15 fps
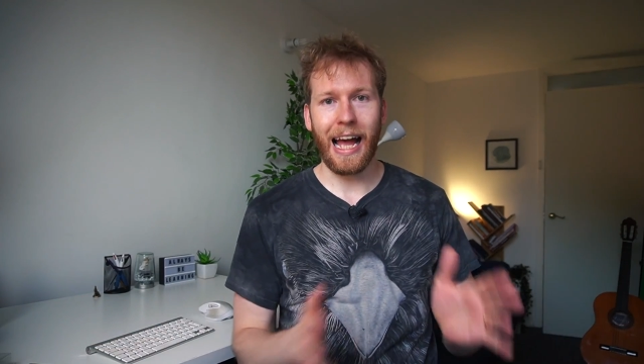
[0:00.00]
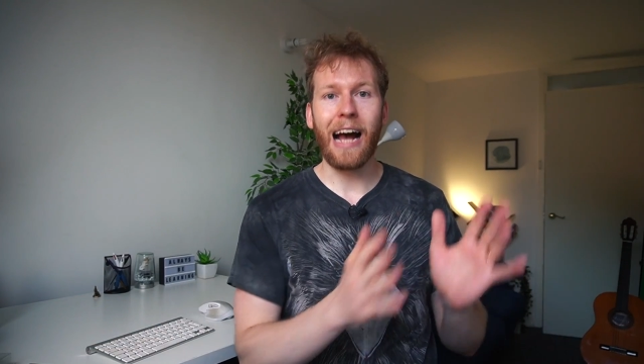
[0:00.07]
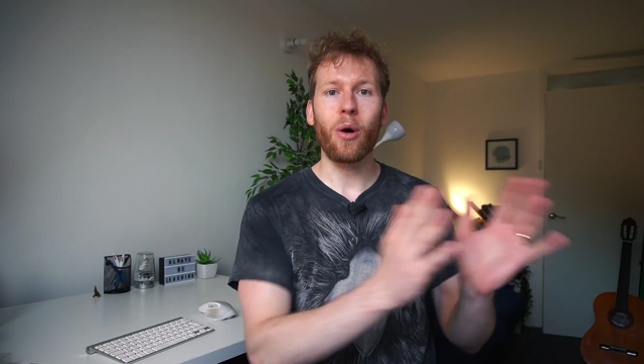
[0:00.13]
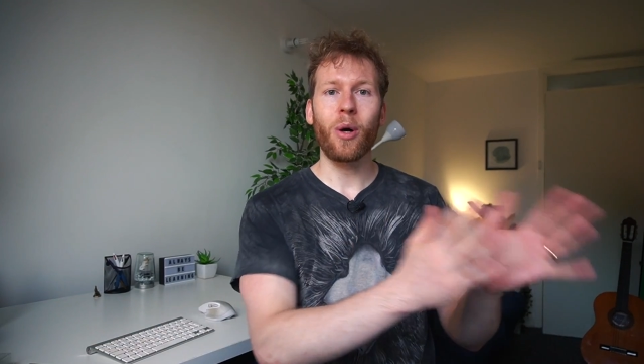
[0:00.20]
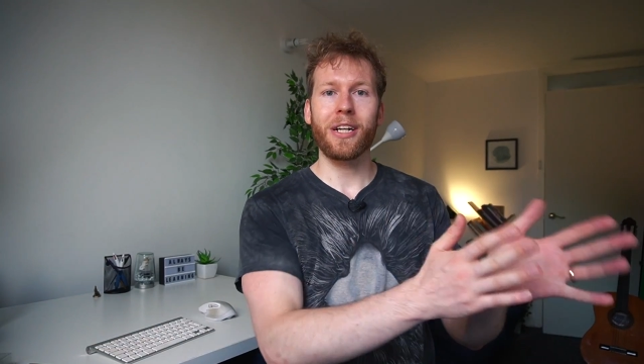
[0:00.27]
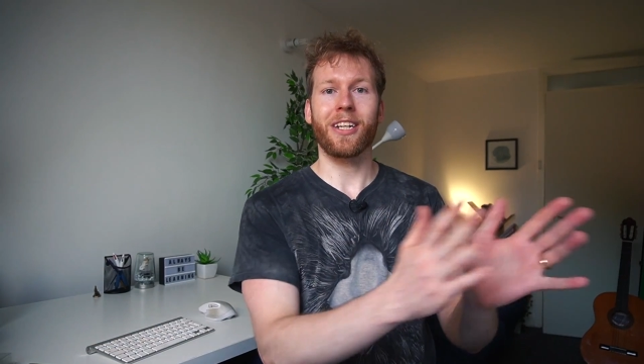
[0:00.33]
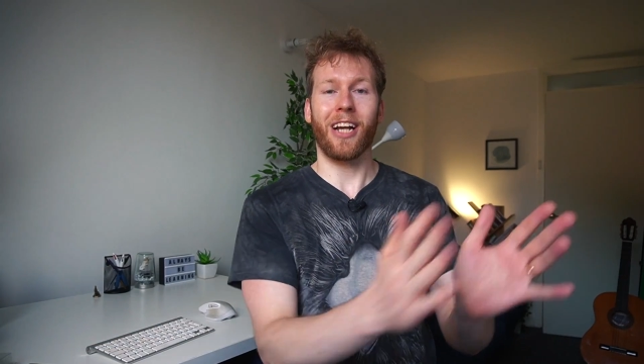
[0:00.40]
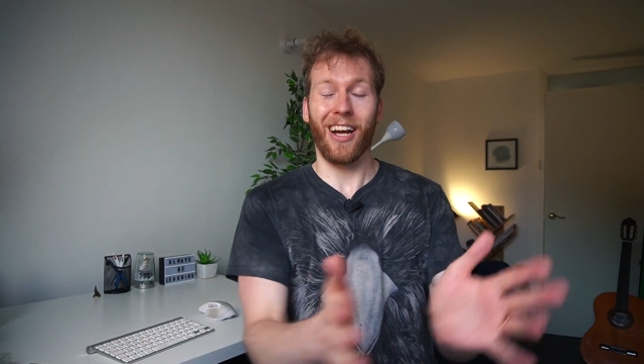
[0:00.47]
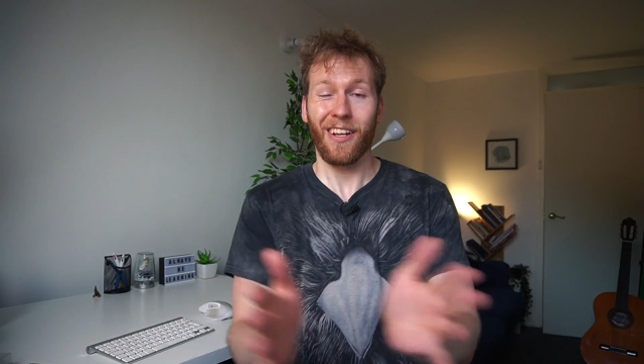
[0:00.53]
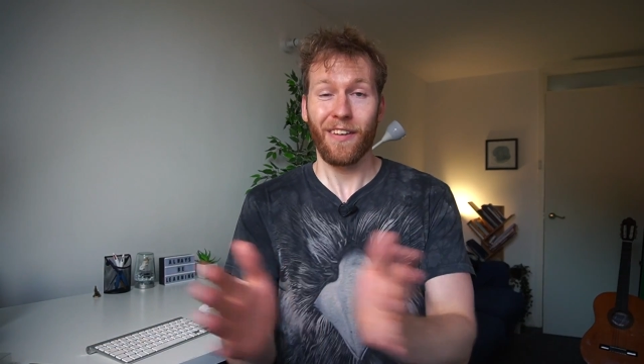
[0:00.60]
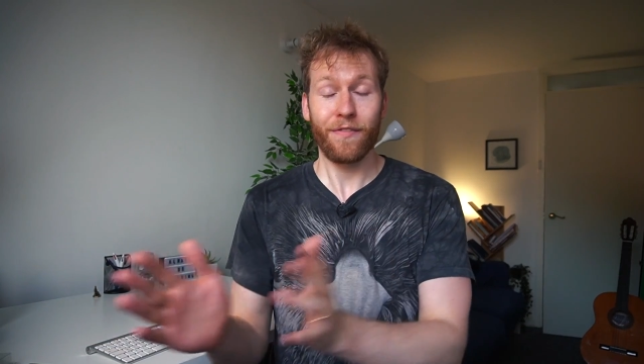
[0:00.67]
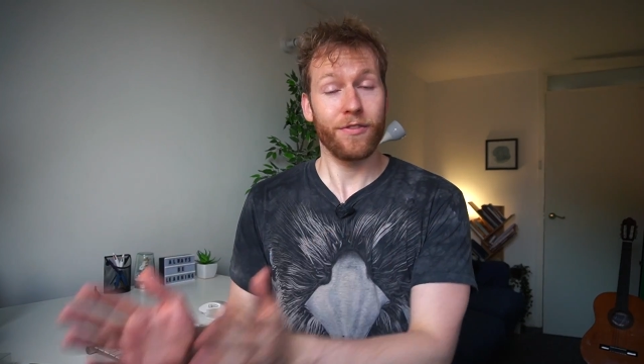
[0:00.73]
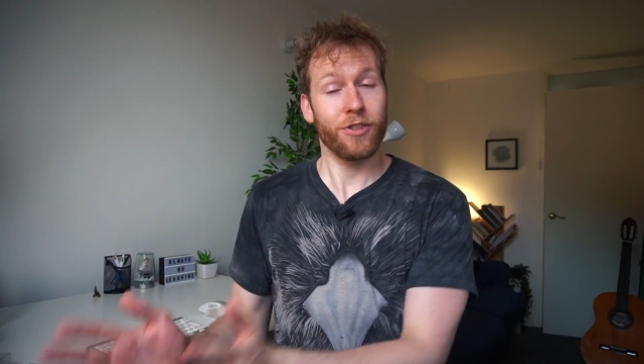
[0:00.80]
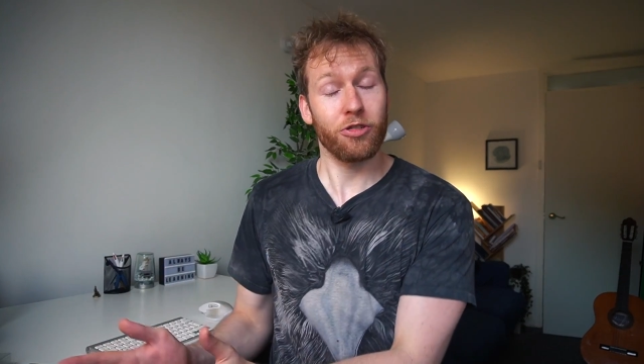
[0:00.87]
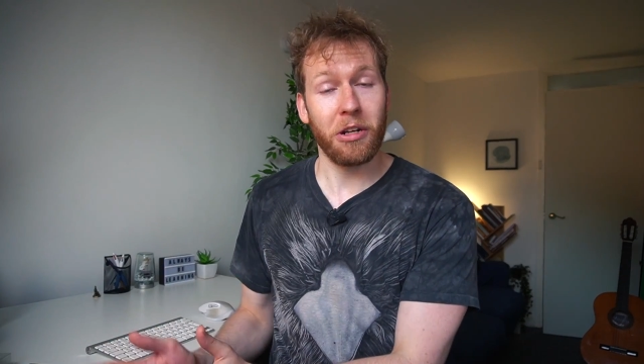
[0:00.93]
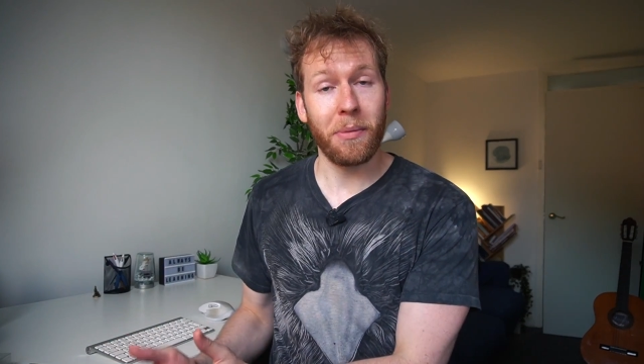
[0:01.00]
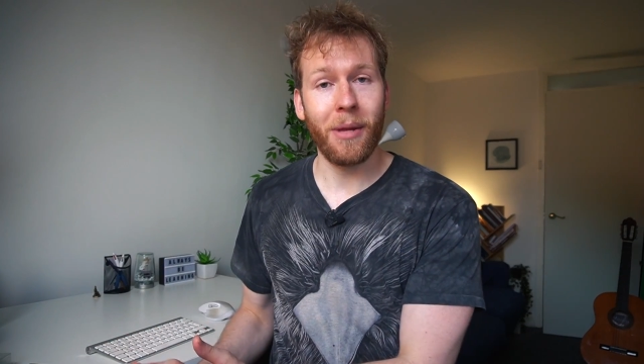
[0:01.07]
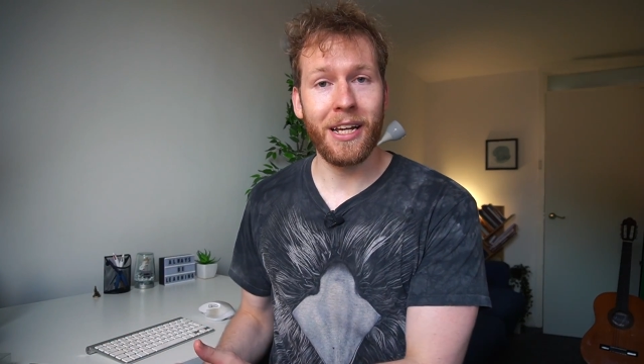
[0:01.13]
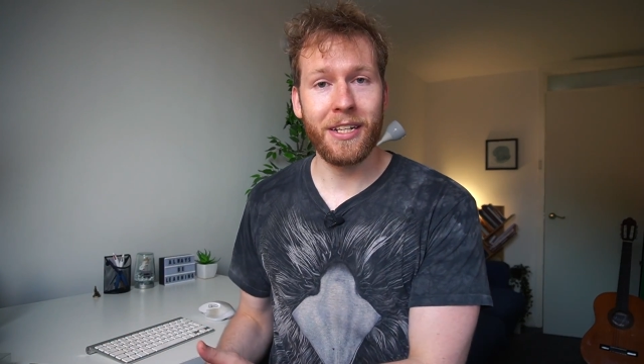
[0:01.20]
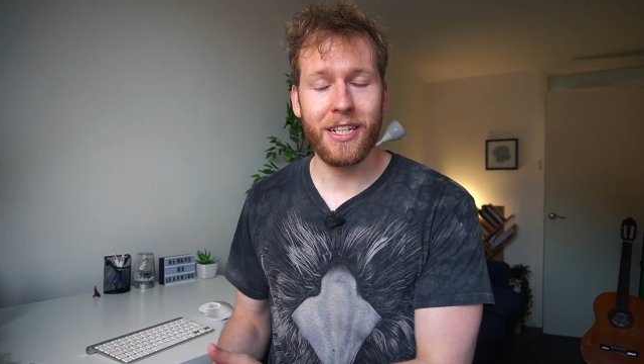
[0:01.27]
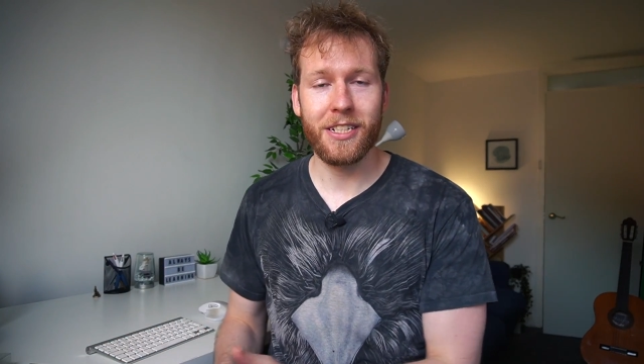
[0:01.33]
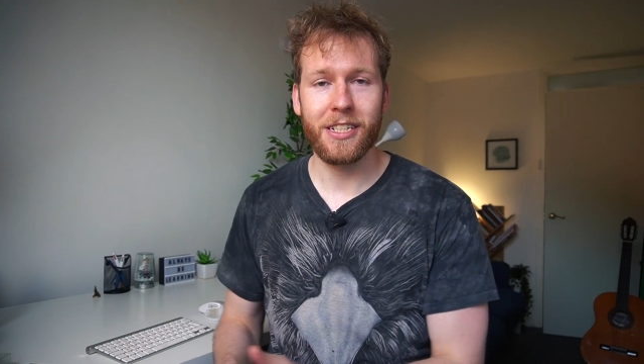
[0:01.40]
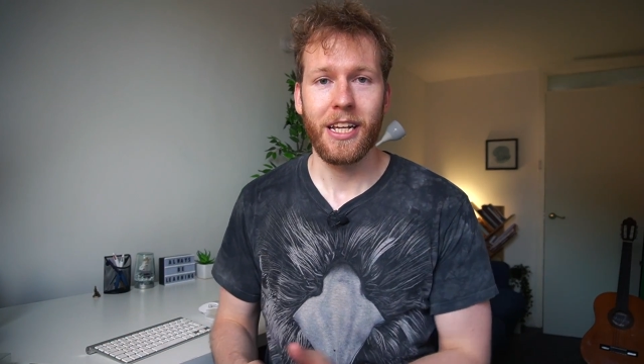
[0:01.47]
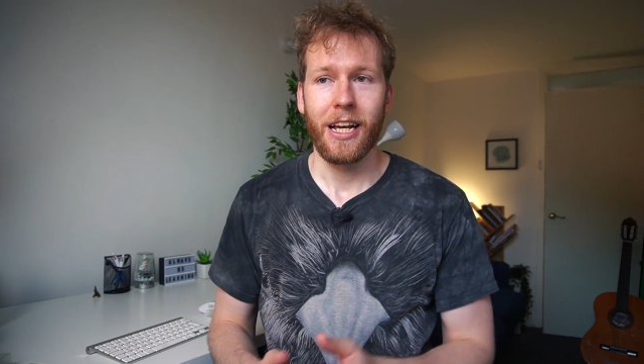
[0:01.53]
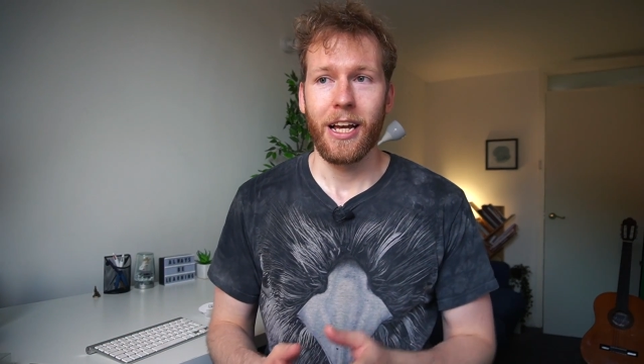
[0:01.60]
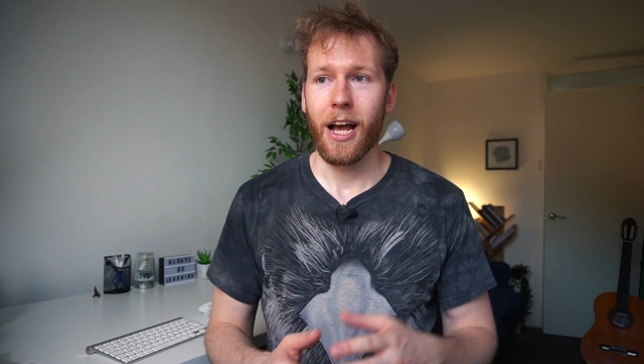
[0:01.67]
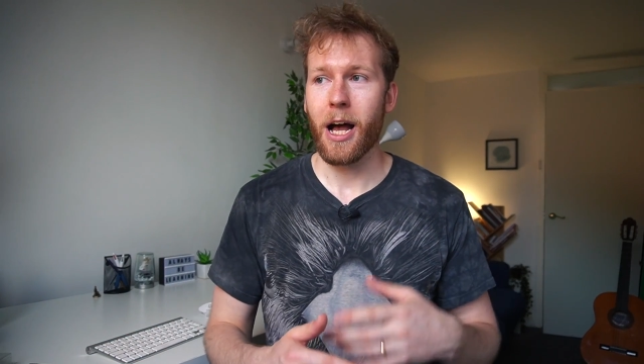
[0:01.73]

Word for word: how I kind of streamlined it,